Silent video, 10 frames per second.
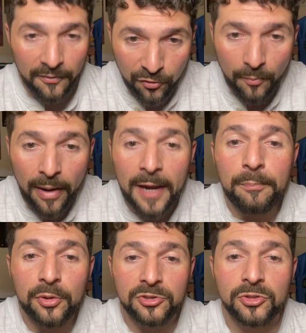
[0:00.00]

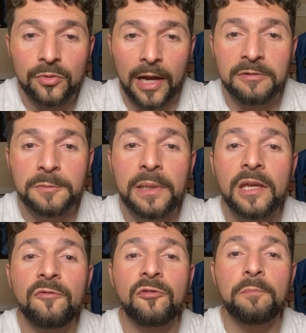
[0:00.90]
I'm
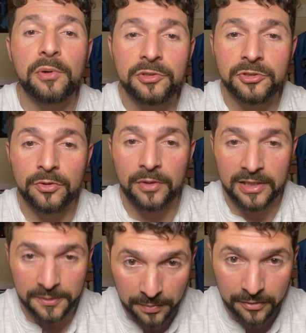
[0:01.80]
speaking from personal
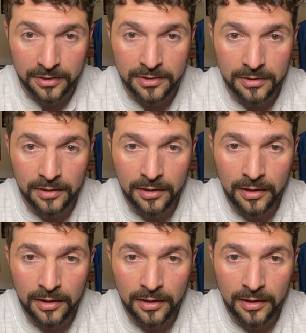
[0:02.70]
experience.